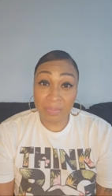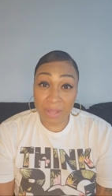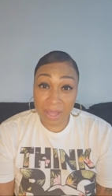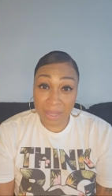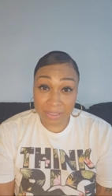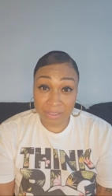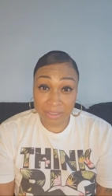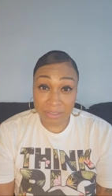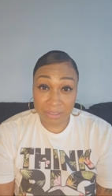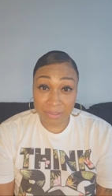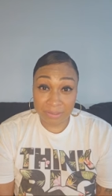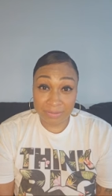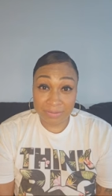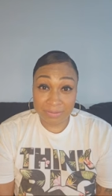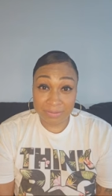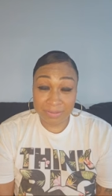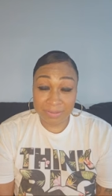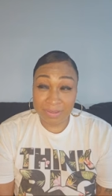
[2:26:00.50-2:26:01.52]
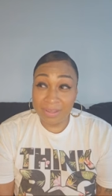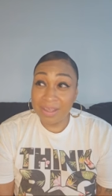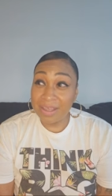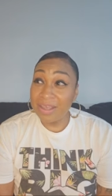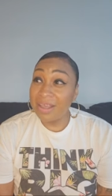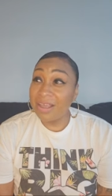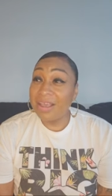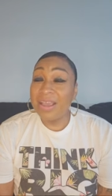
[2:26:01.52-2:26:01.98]
passion.
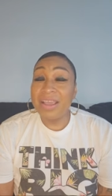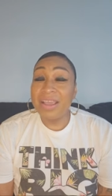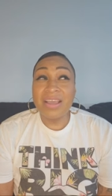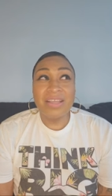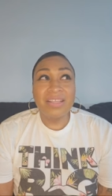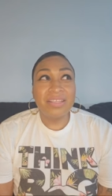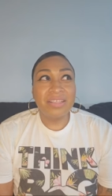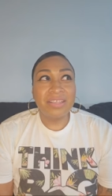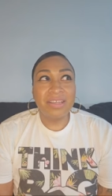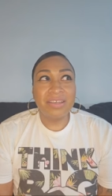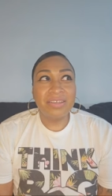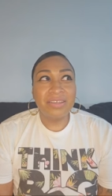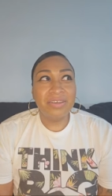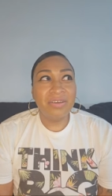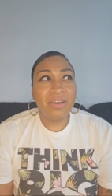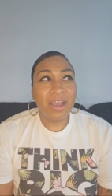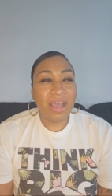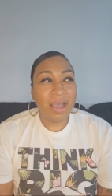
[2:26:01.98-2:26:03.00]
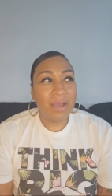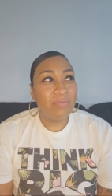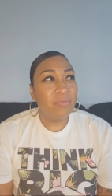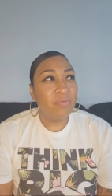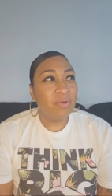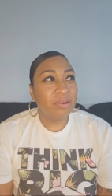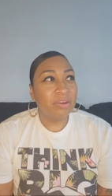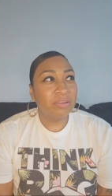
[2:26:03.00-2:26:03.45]
Do you have
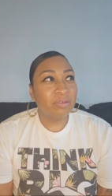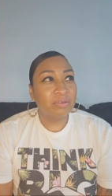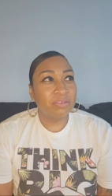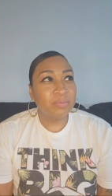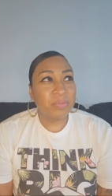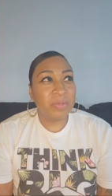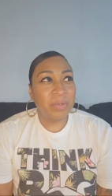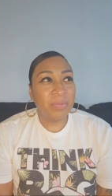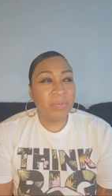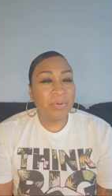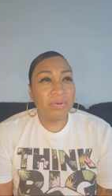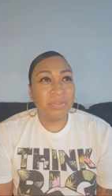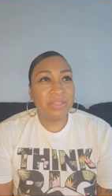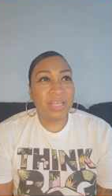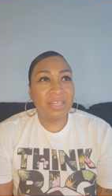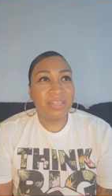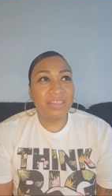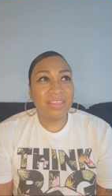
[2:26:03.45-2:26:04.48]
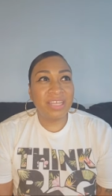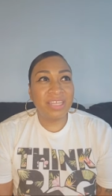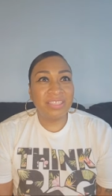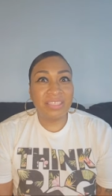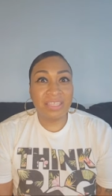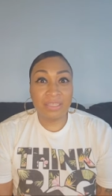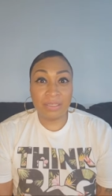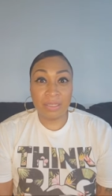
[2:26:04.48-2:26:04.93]
one of those people that
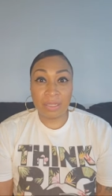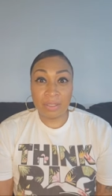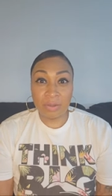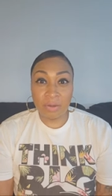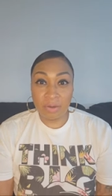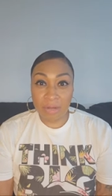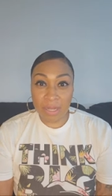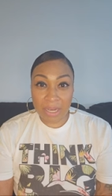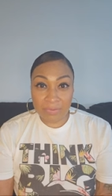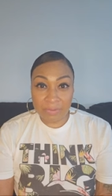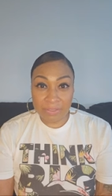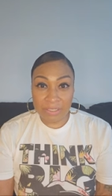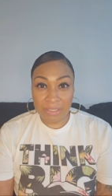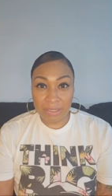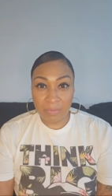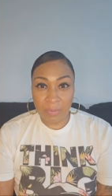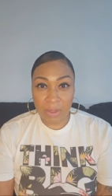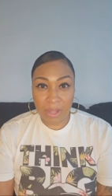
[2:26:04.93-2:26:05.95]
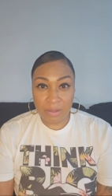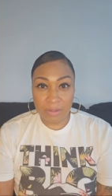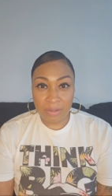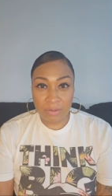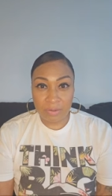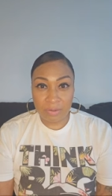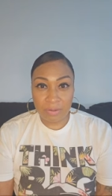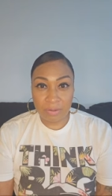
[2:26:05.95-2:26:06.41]
think that they know everything
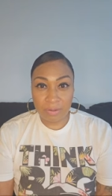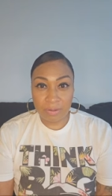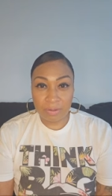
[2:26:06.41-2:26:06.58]
about you?